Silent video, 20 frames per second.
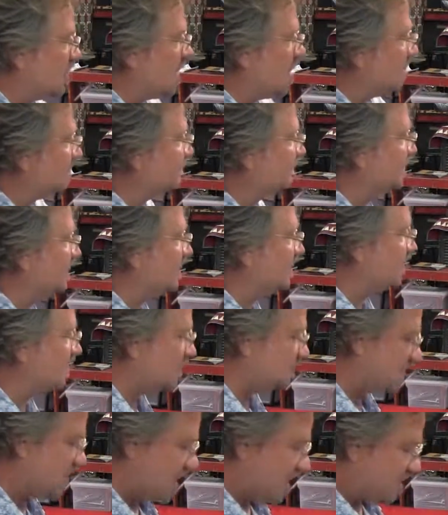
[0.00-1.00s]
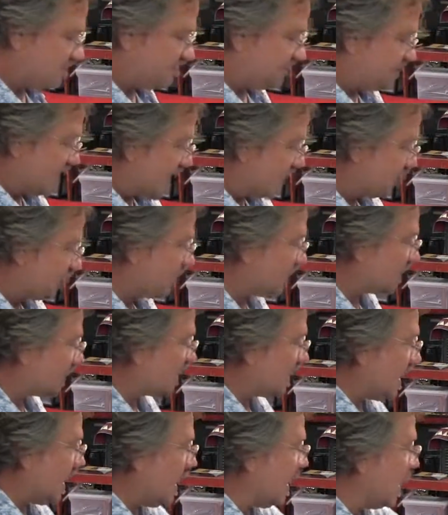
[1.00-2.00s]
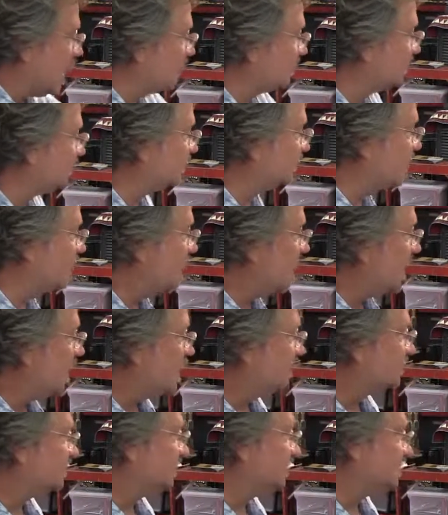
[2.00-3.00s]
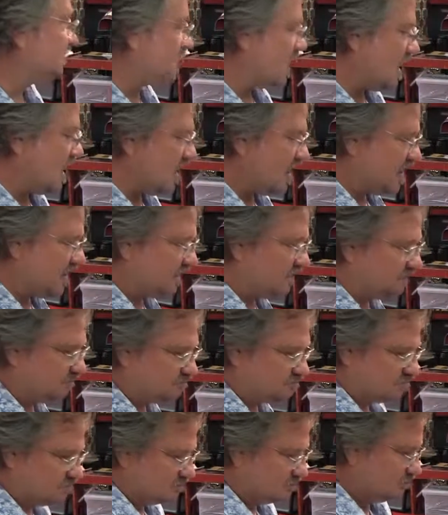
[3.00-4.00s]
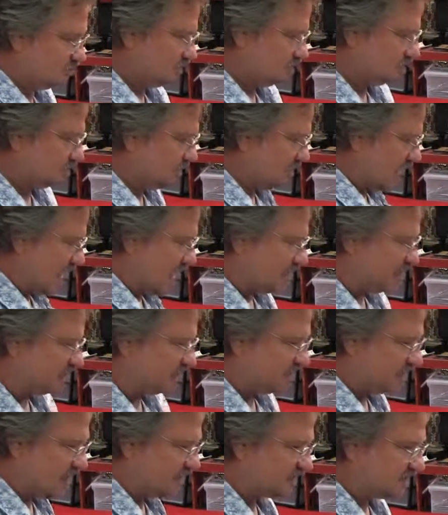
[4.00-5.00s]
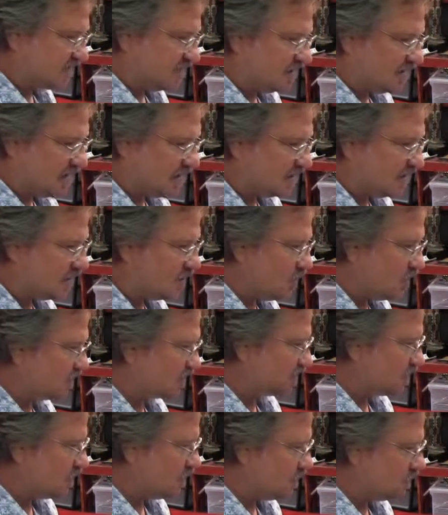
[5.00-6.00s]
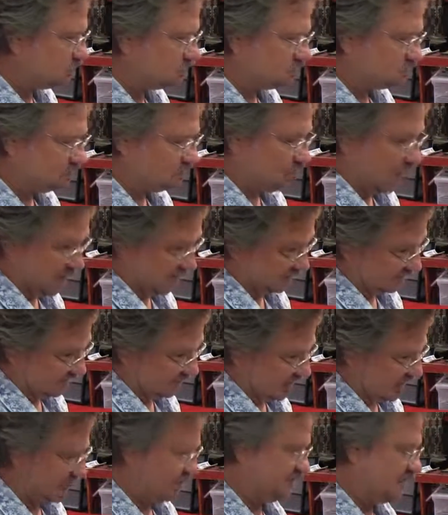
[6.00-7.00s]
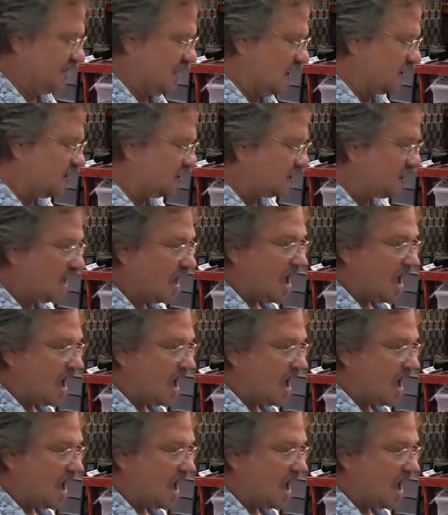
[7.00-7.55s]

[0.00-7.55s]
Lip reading: of the fabric, and since I am fussy and I also waste a lot of fabric,